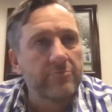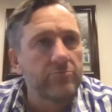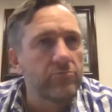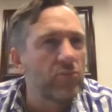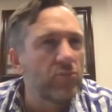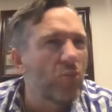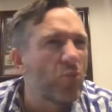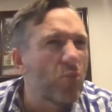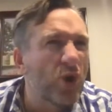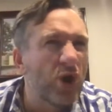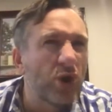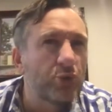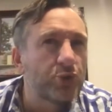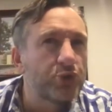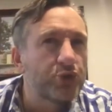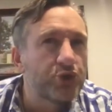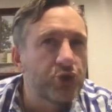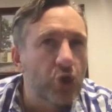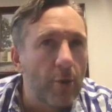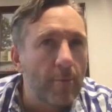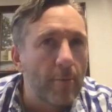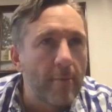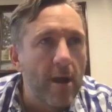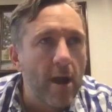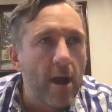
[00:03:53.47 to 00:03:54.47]
the world
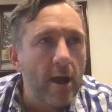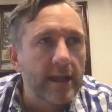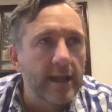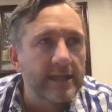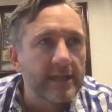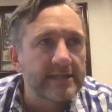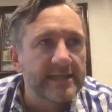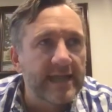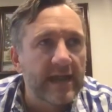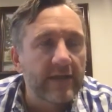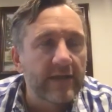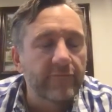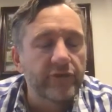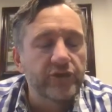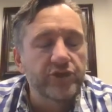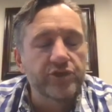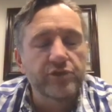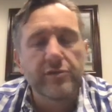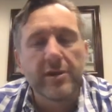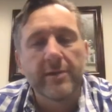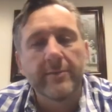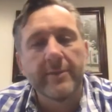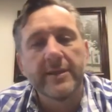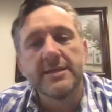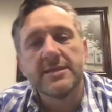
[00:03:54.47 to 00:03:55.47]
stock market's averaged
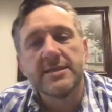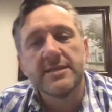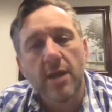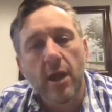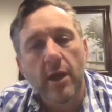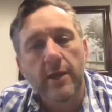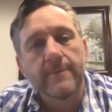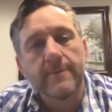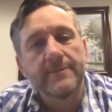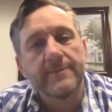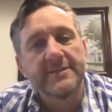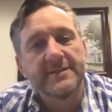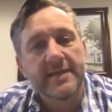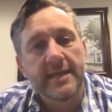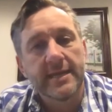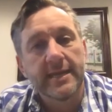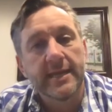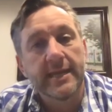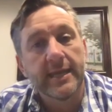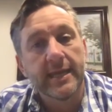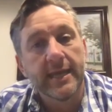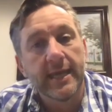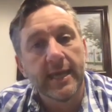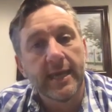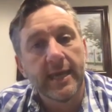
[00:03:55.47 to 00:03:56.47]
around about 9% a
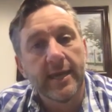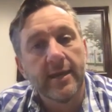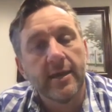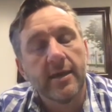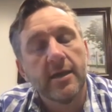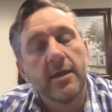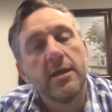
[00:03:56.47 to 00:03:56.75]
year.